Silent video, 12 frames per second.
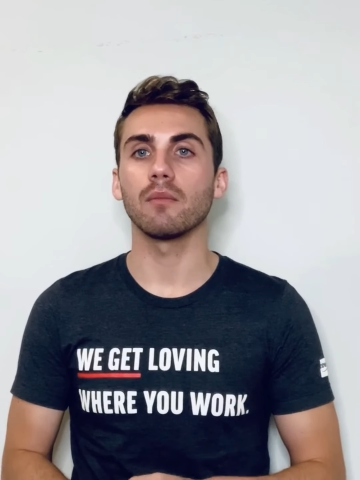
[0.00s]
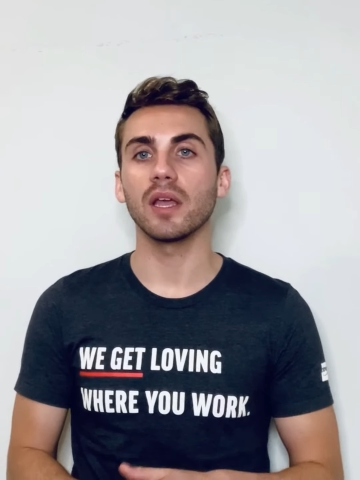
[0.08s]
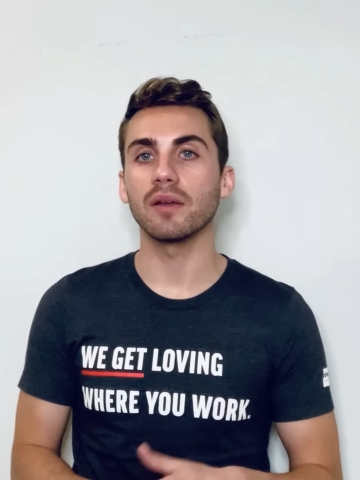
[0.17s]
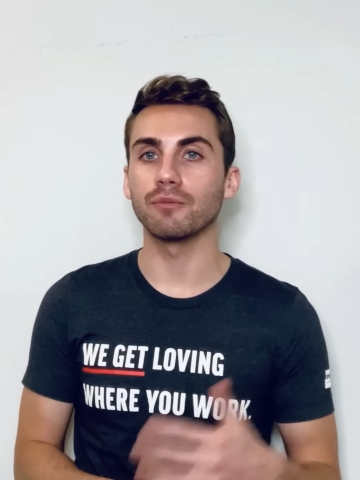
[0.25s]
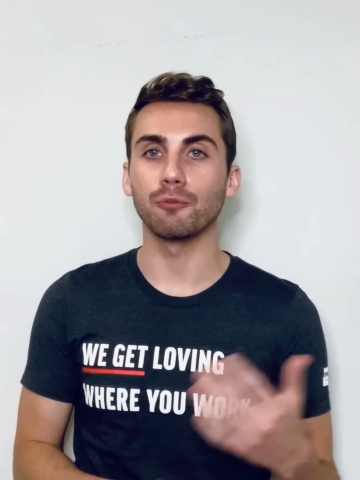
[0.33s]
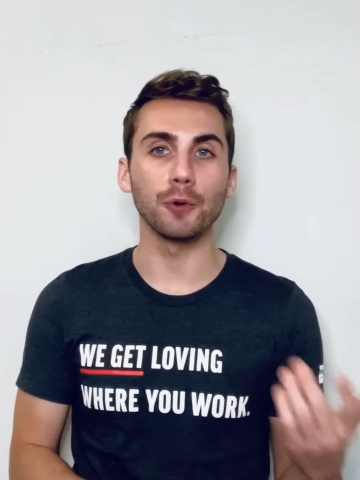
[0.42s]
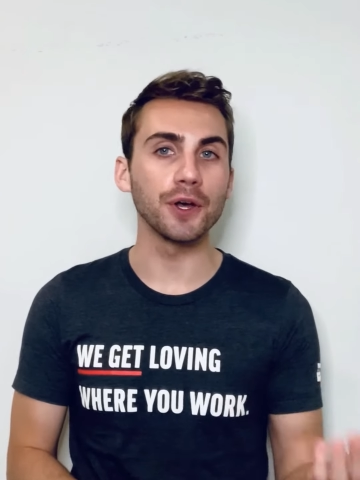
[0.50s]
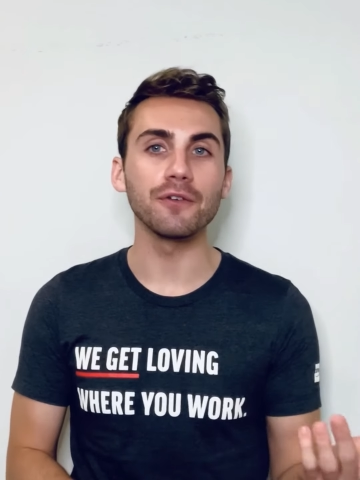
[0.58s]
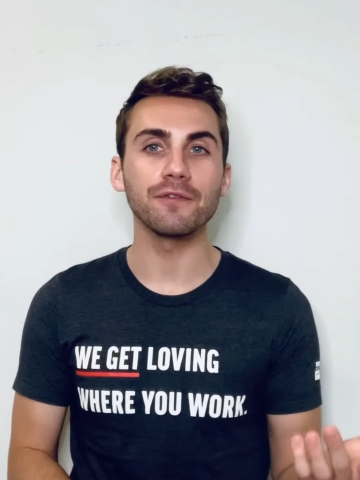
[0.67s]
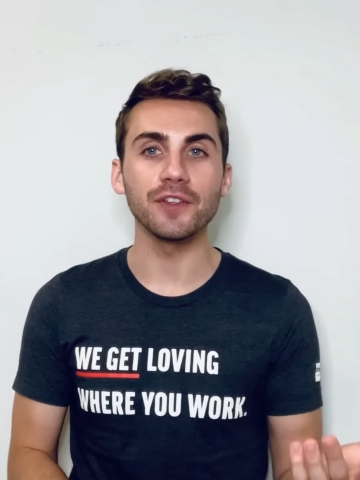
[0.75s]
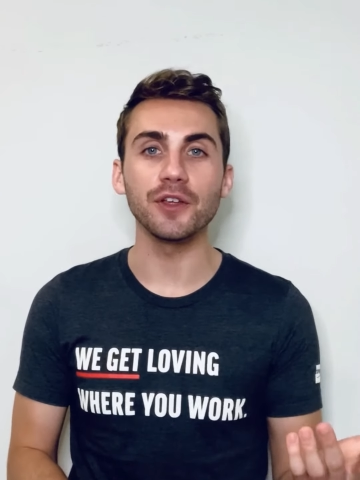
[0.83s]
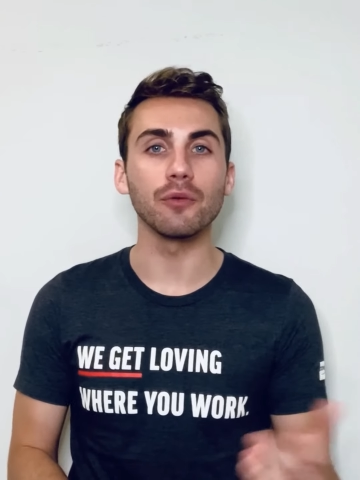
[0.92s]
It will
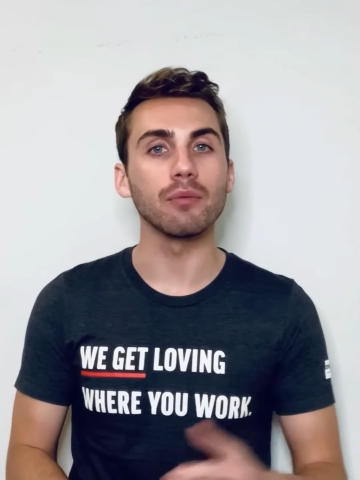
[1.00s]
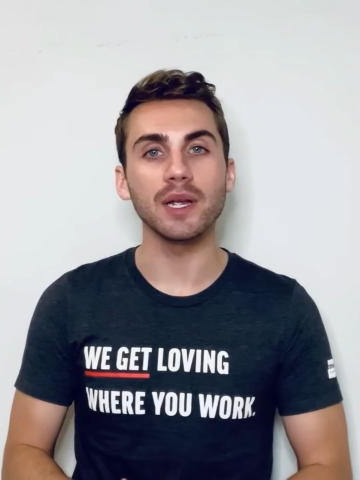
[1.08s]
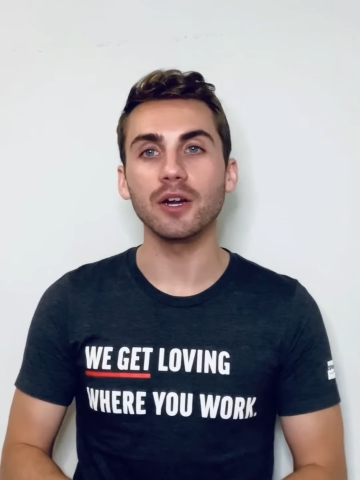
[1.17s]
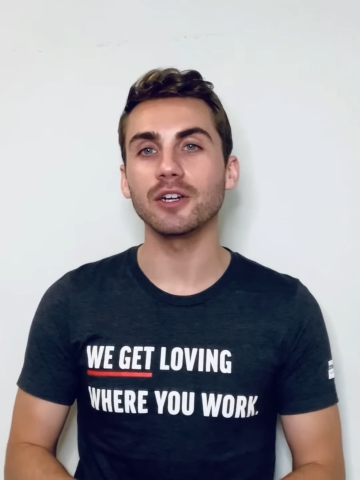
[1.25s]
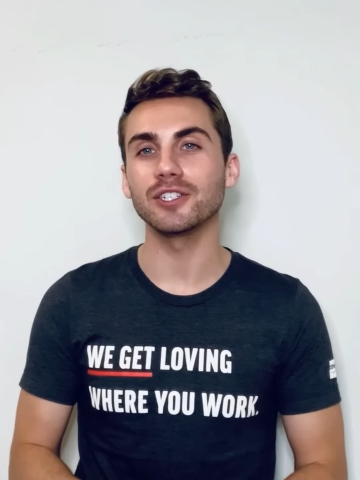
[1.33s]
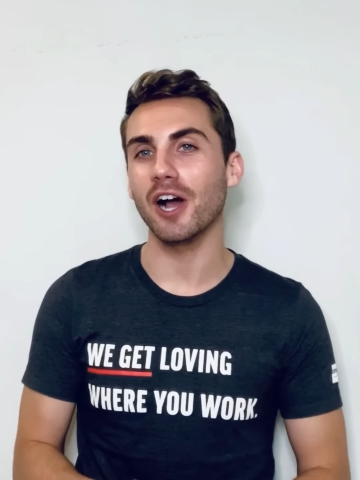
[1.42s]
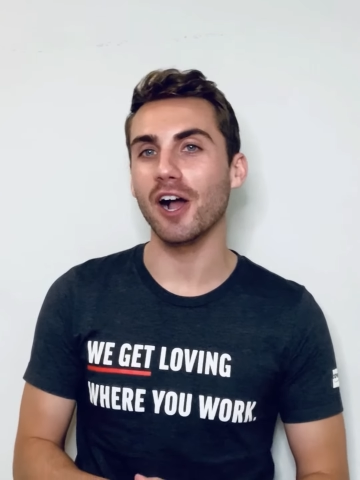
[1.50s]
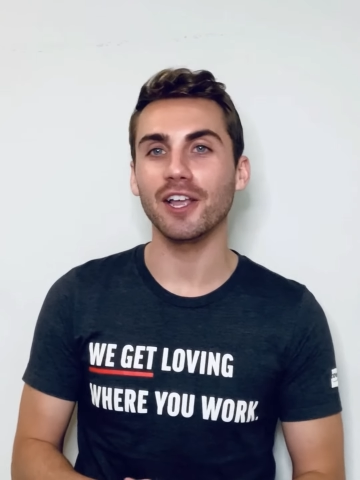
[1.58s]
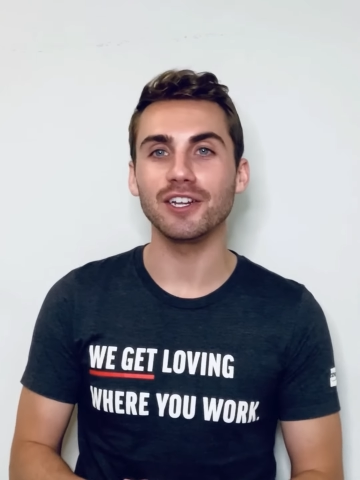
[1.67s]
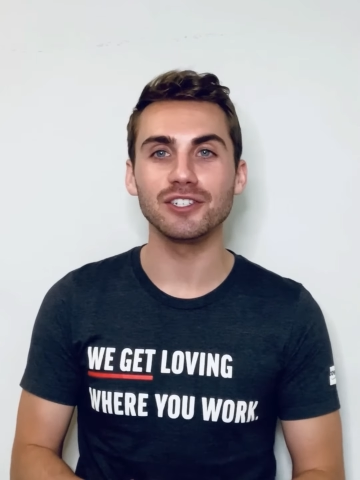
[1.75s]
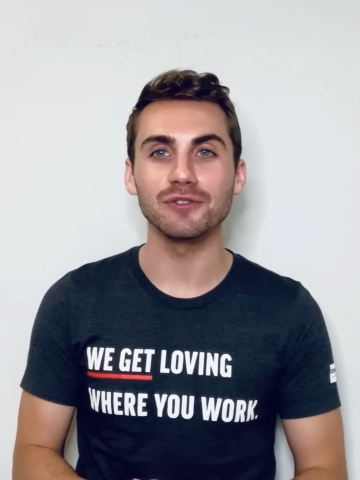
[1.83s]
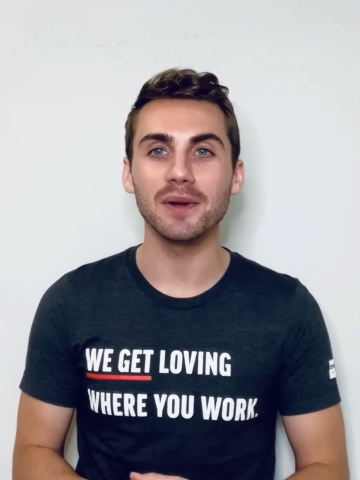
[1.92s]
feel weird
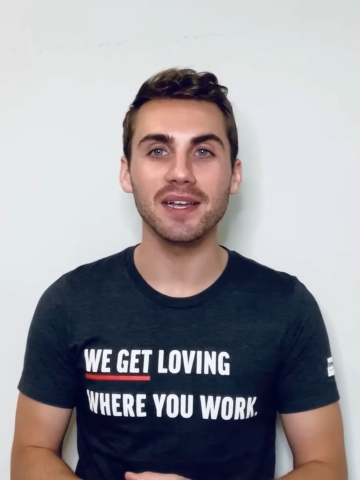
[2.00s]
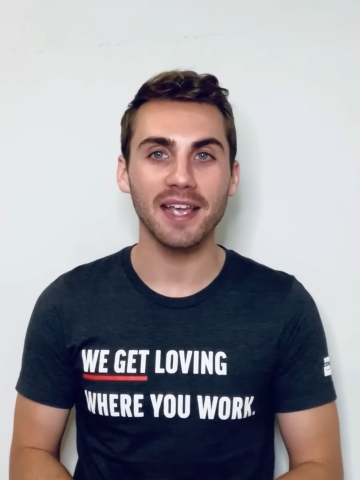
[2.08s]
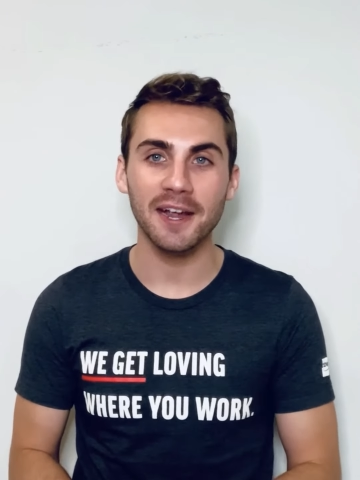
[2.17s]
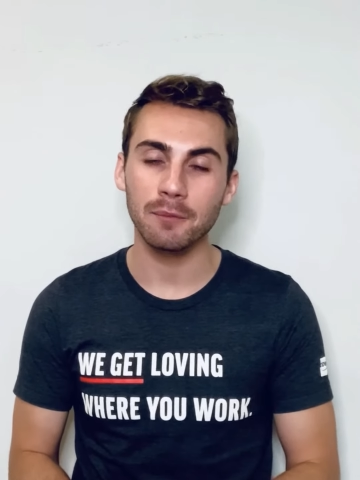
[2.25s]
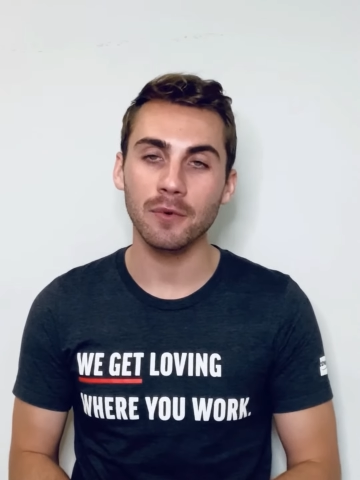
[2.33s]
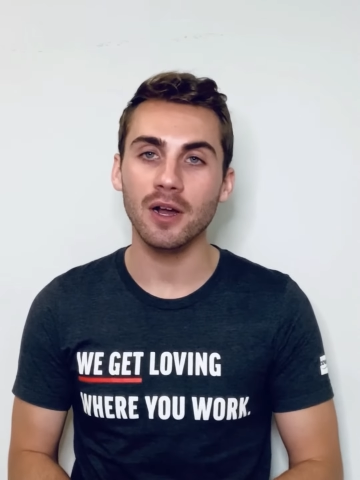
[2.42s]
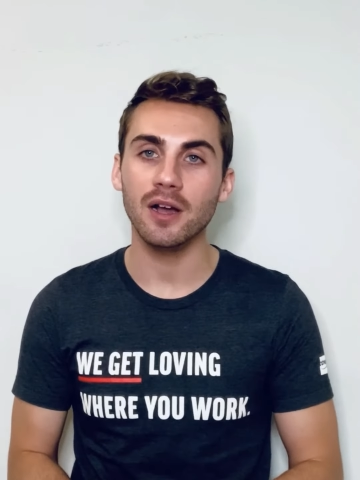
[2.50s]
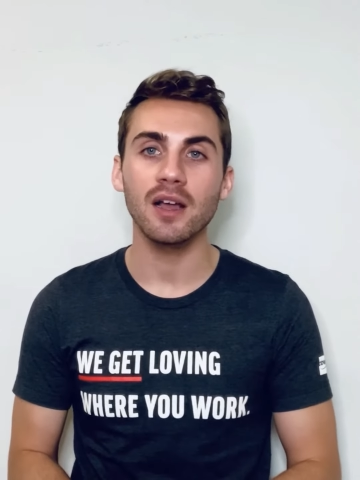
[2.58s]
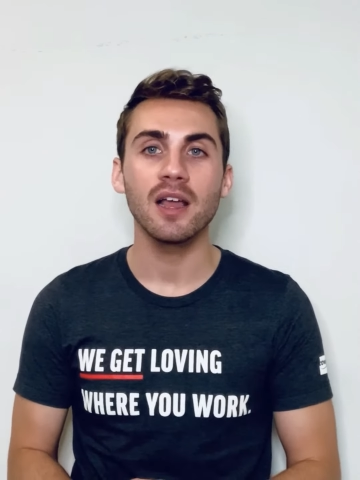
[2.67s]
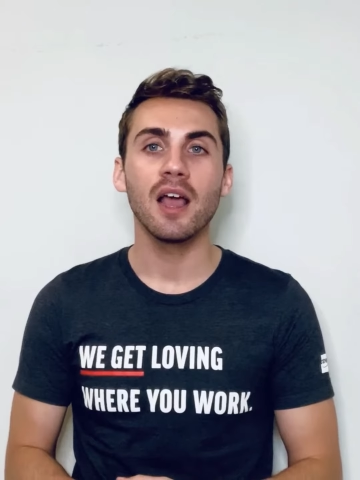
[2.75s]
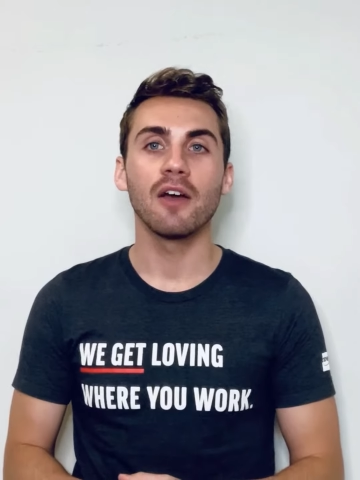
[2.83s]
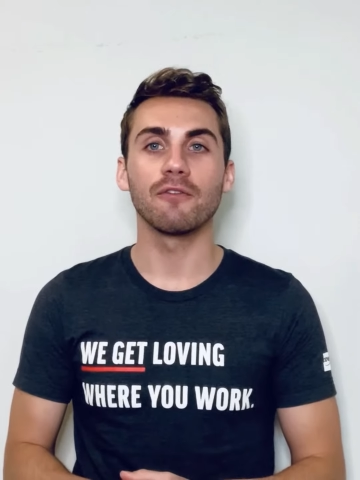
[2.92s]
talking to a camera
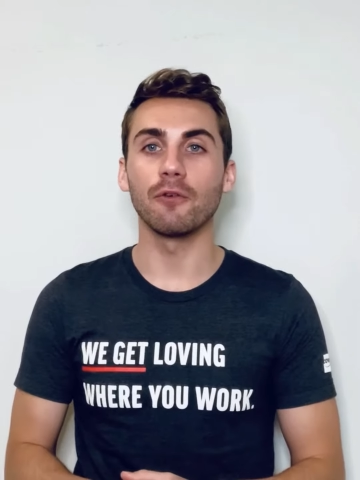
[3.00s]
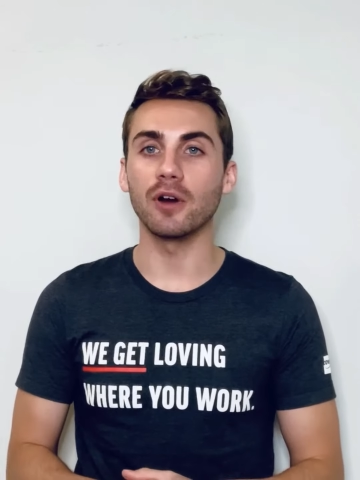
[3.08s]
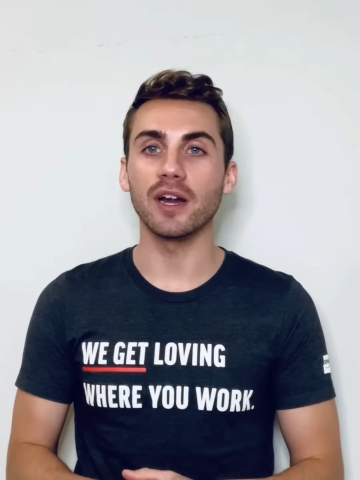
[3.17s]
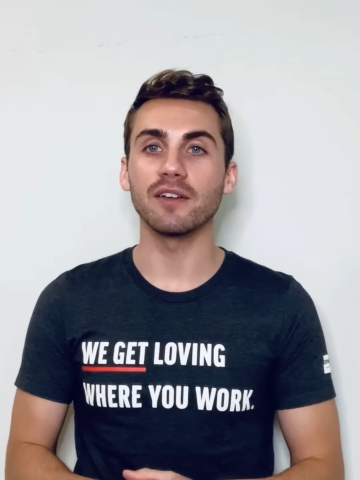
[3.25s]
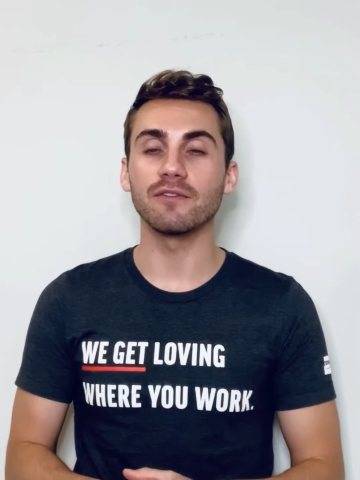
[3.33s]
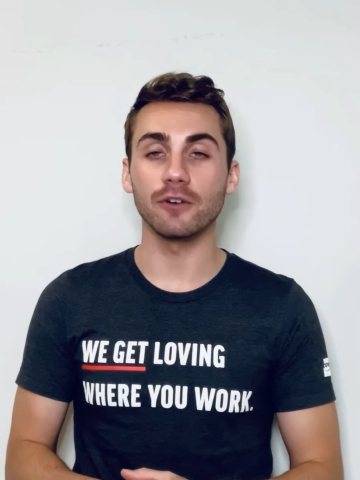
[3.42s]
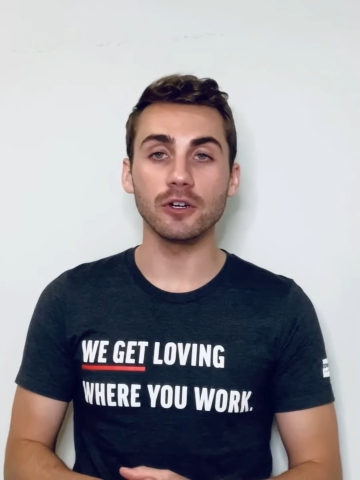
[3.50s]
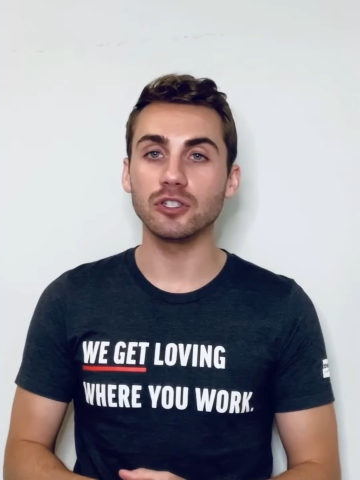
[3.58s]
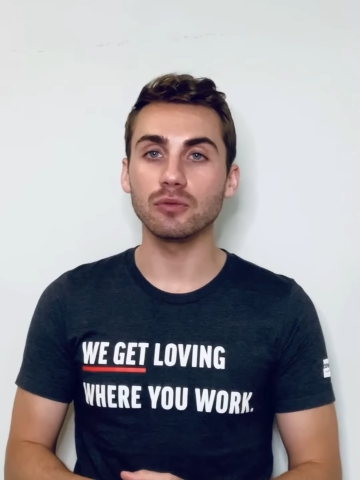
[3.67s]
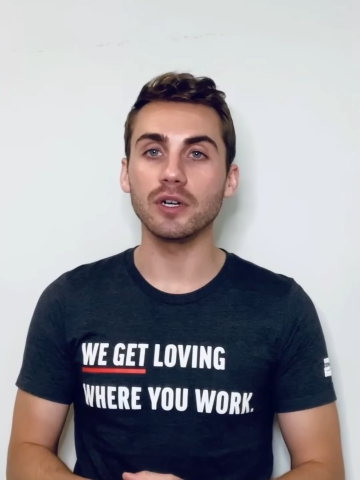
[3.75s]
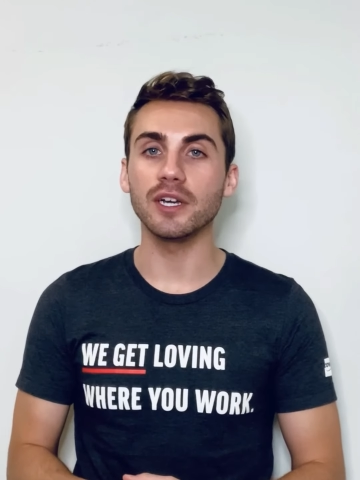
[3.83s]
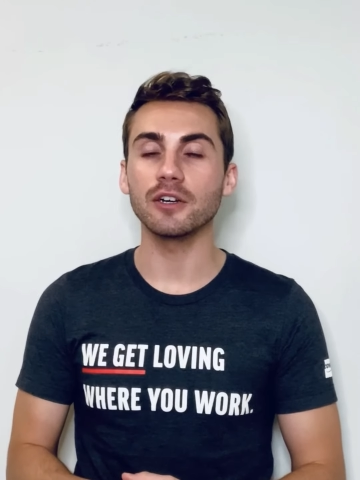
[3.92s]
for a
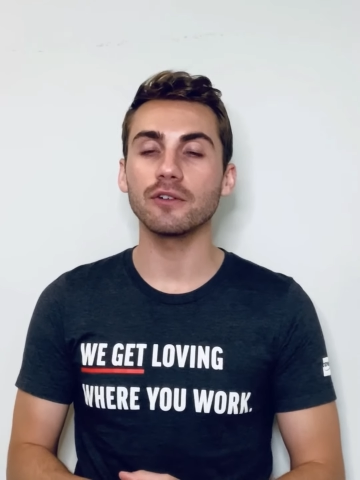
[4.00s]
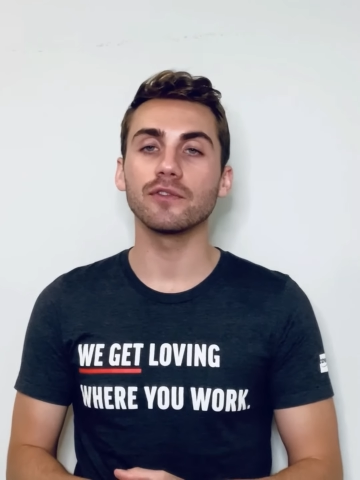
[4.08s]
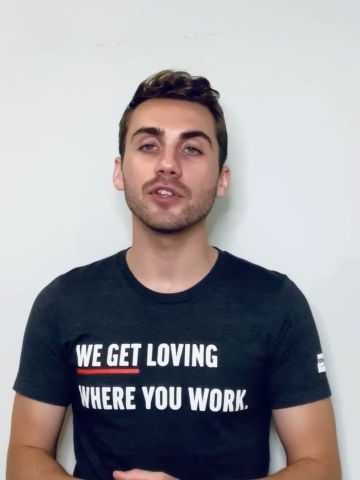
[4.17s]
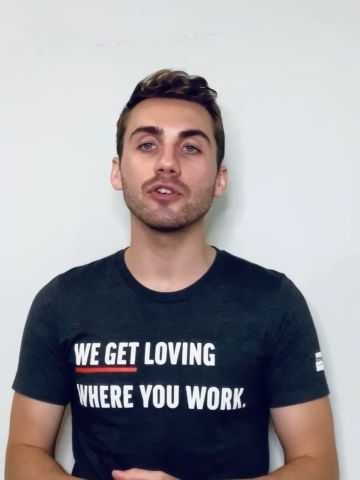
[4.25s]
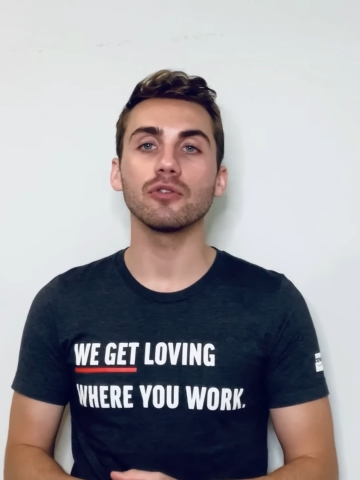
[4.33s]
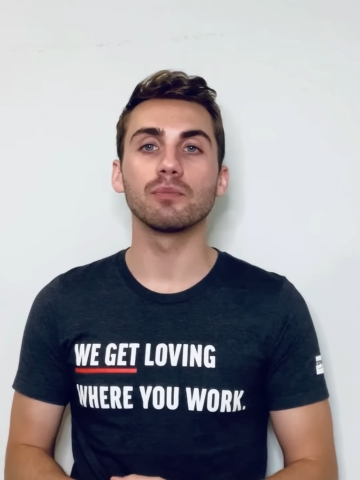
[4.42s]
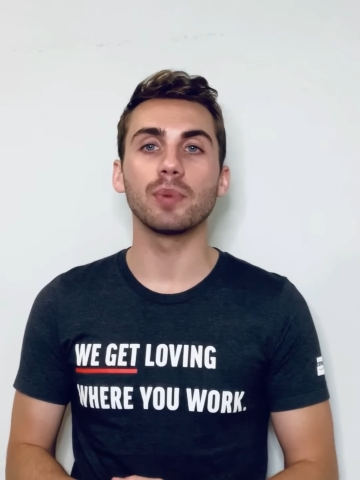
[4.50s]
virtual interview,